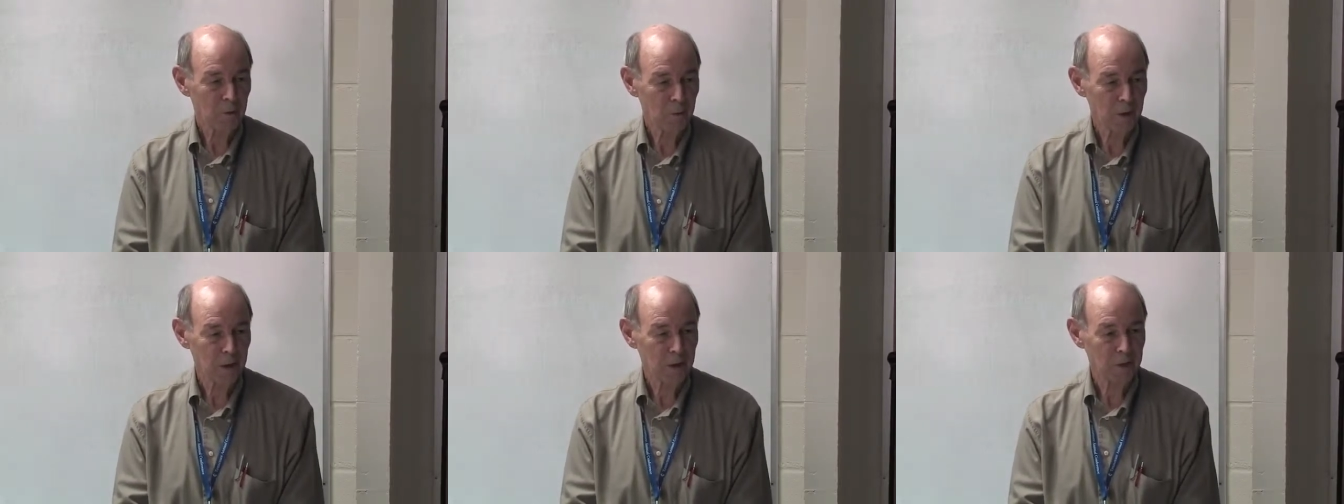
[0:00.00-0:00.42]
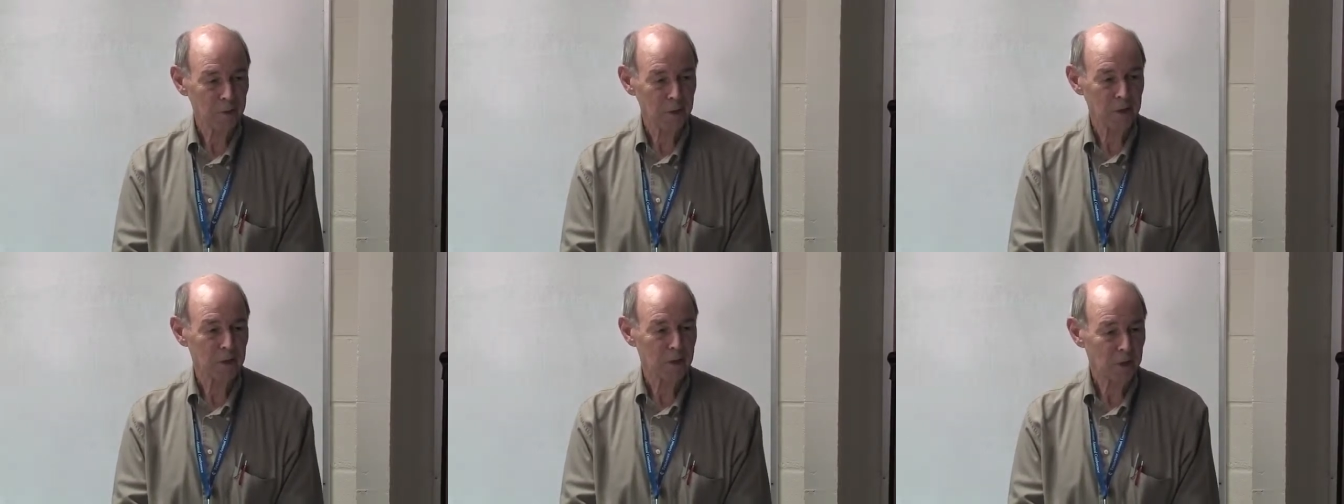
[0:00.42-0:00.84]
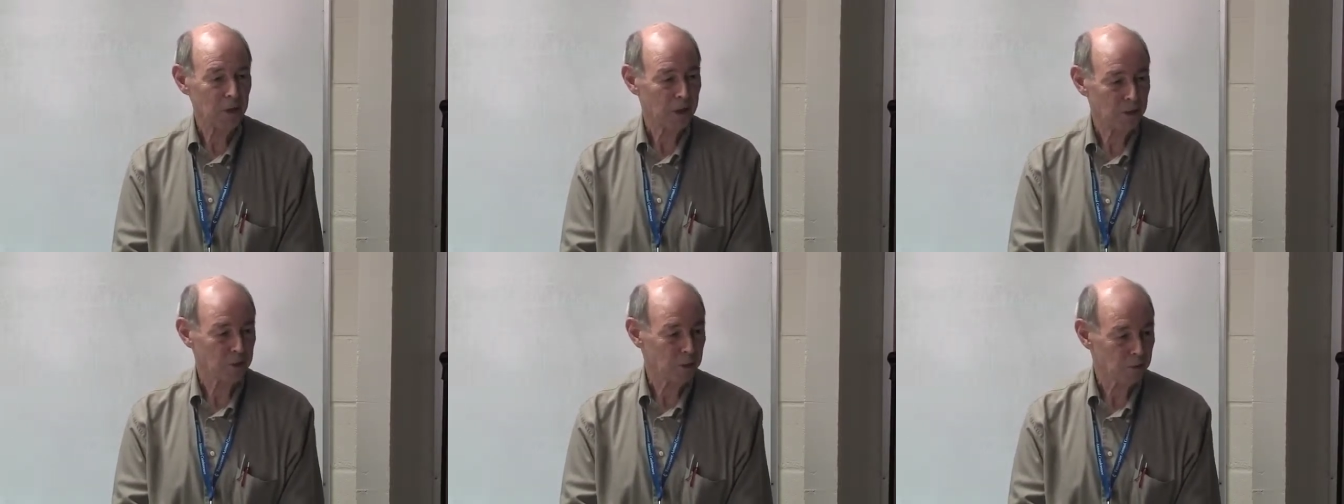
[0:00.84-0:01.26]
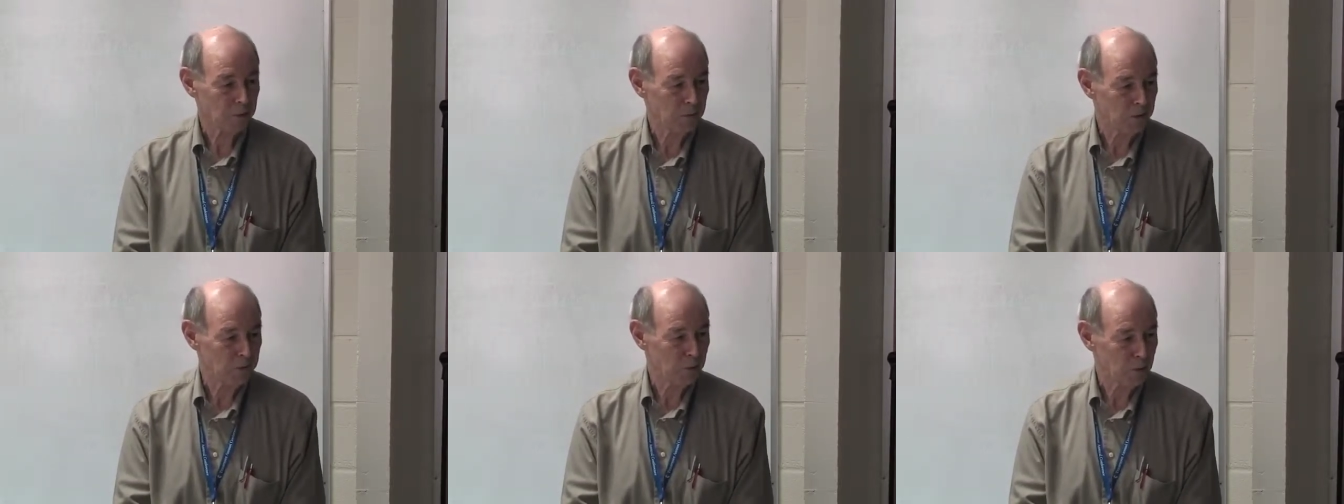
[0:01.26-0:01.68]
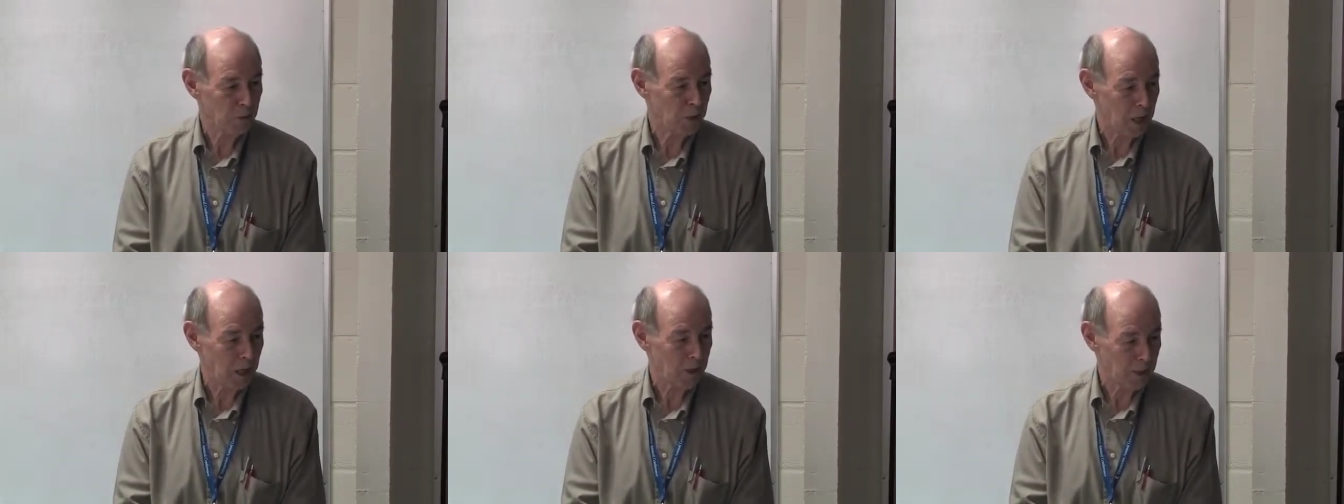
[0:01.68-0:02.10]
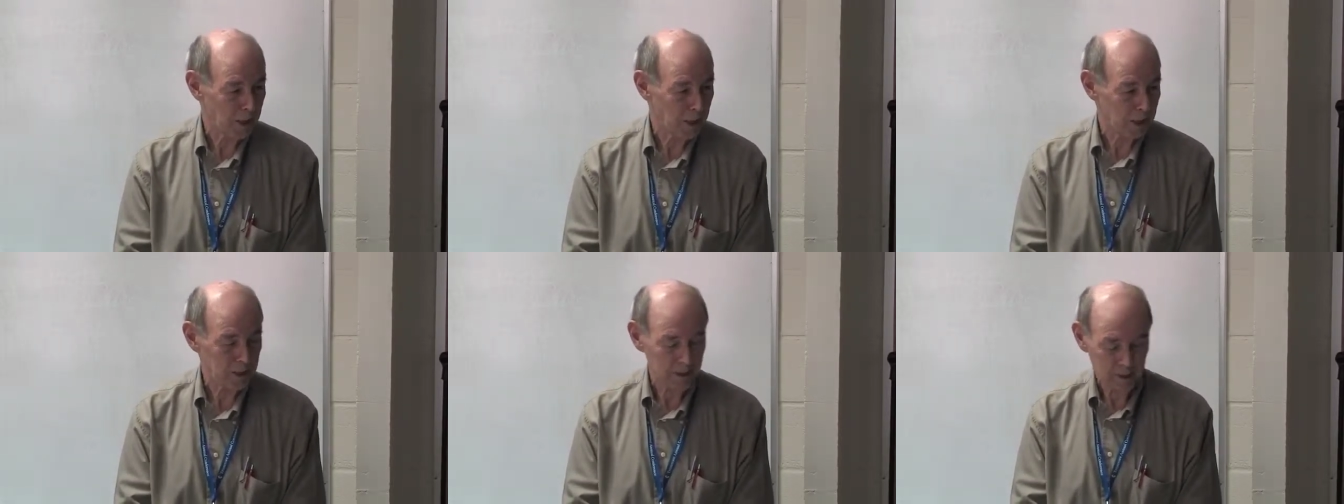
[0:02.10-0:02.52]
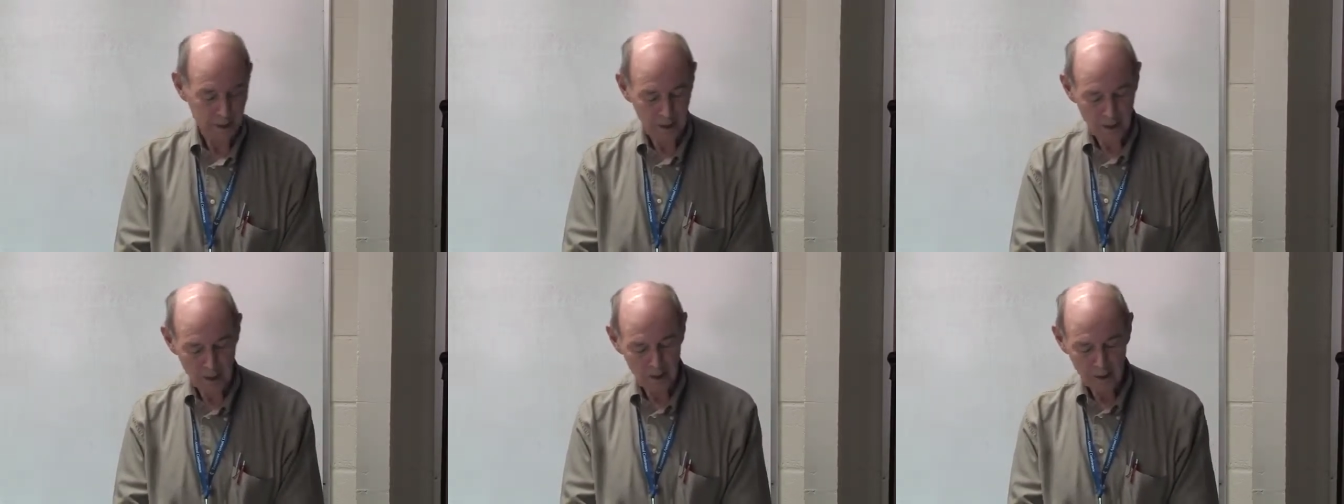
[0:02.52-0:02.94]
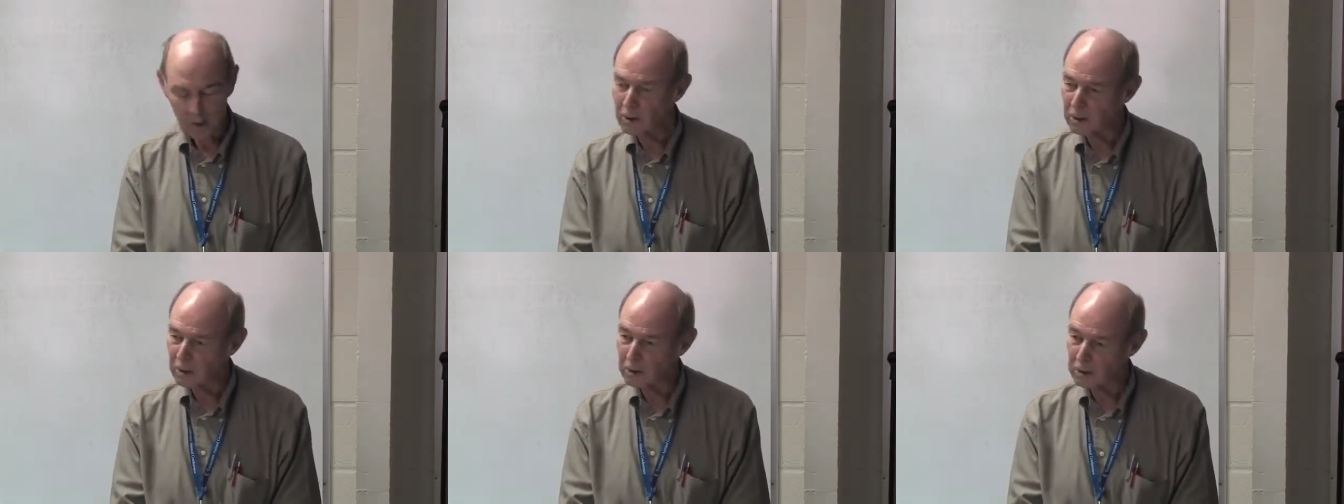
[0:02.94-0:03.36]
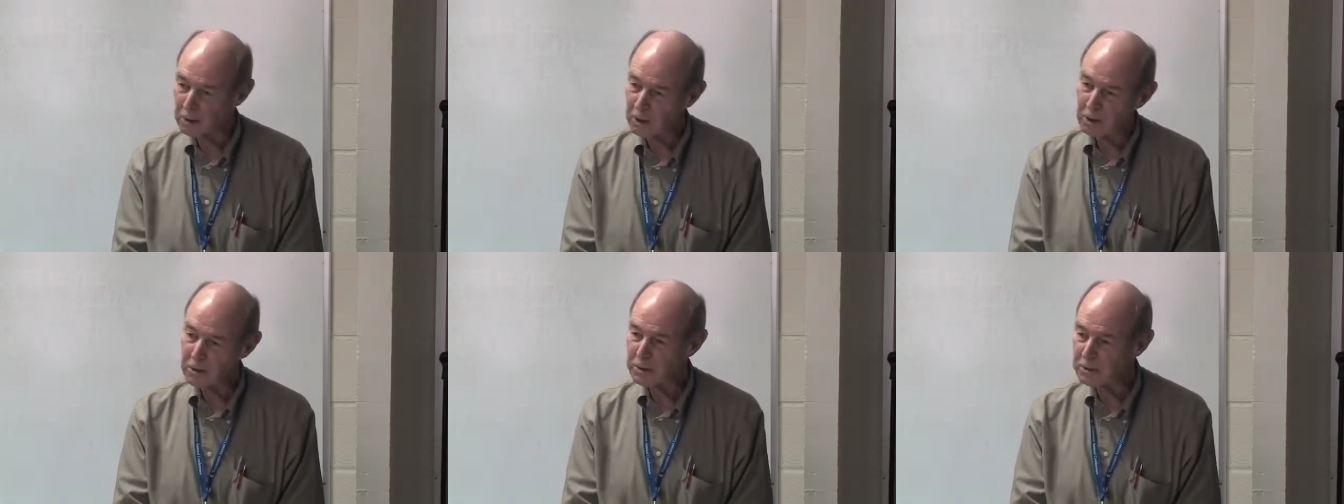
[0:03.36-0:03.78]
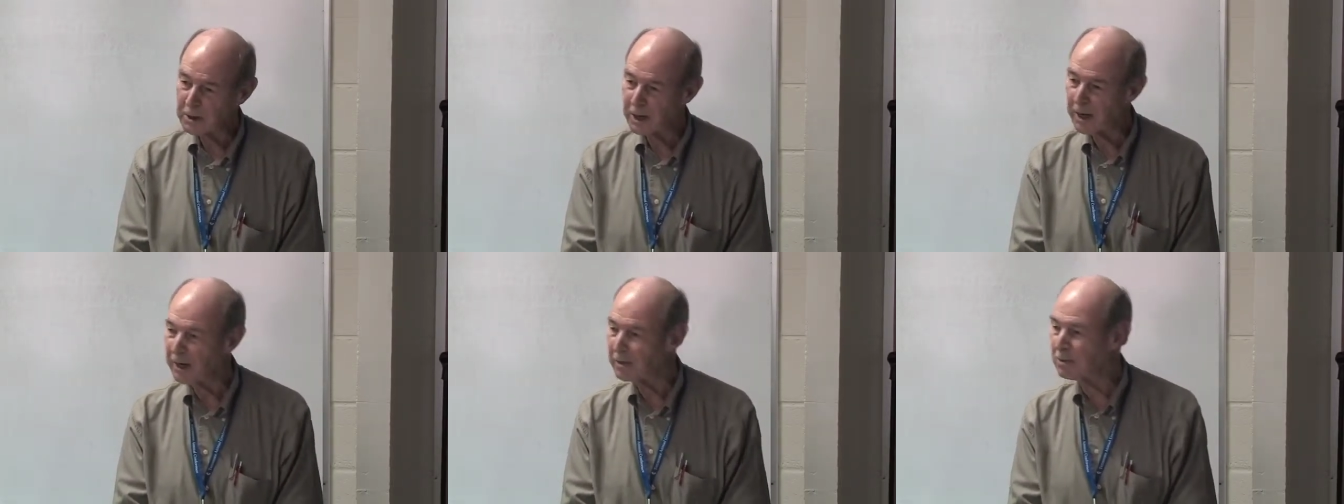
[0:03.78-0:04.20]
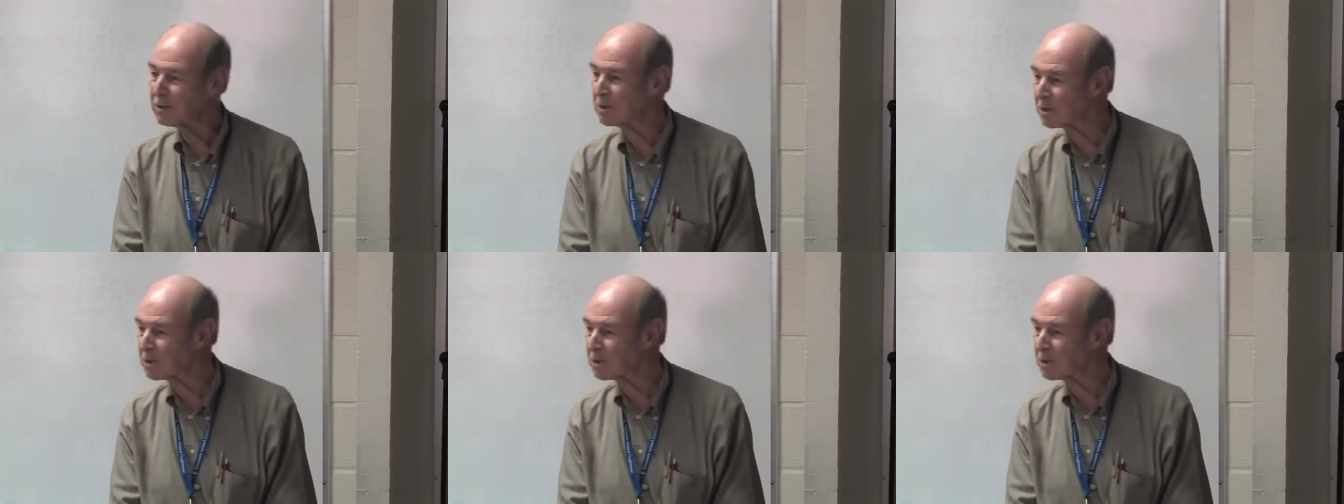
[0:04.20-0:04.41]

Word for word: where they had the threefold outline earn all you can,